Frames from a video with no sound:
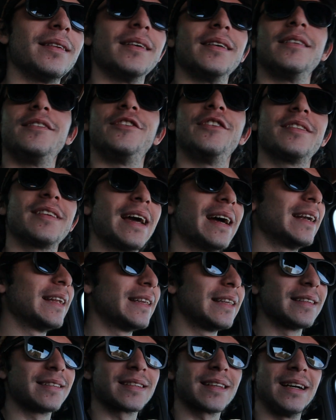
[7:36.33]
to just kind of
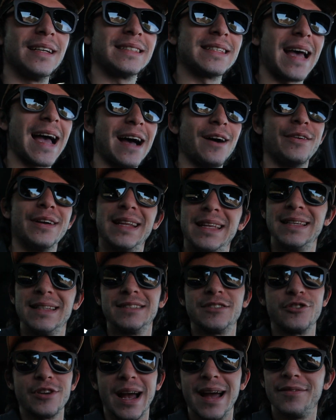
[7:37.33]
discuss how it is
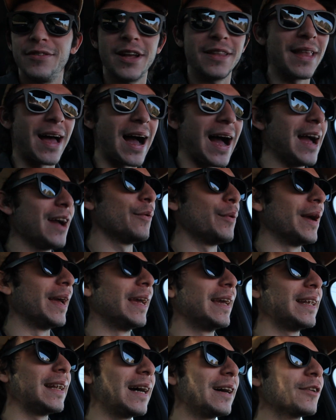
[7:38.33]
driving on the
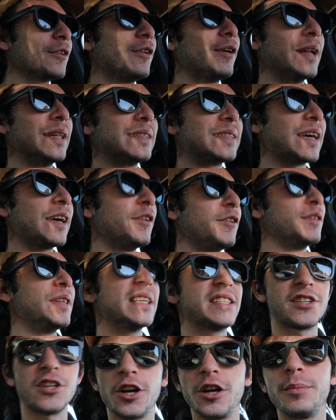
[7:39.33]
highway. And I'm going to tell you,
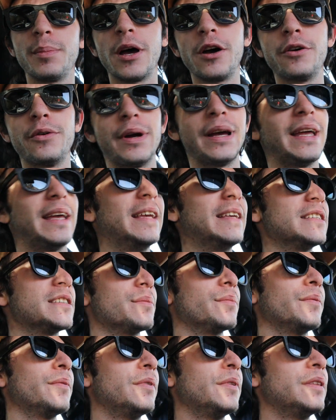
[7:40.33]
this turbo
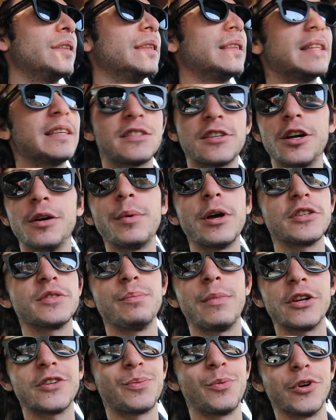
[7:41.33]
is
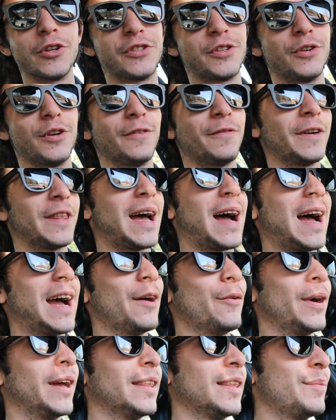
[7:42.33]
much more suited for the
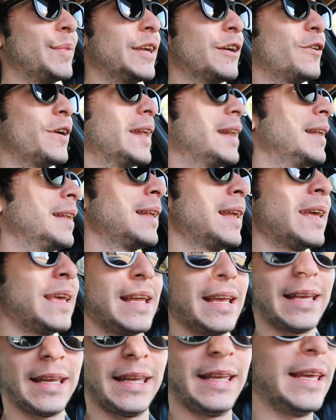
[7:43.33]
highway. Let me go in
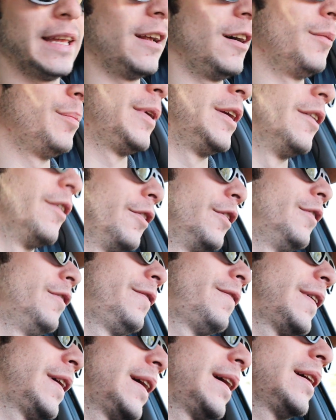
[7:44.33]
and get up here real
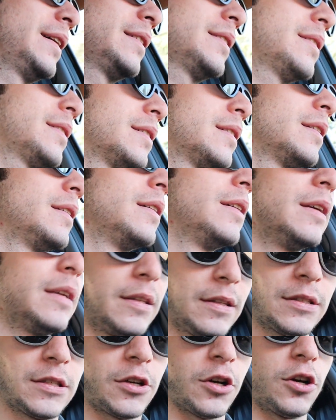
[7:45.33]

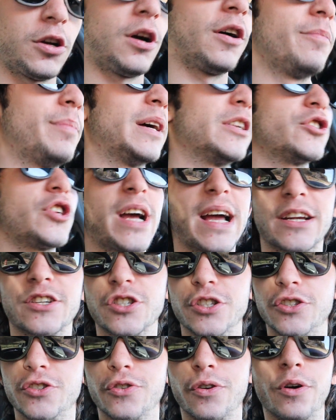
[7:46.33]
fast. Turn off my
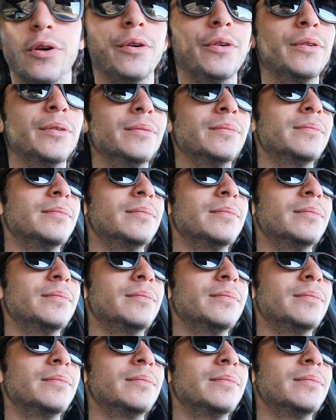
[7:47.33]
traction control.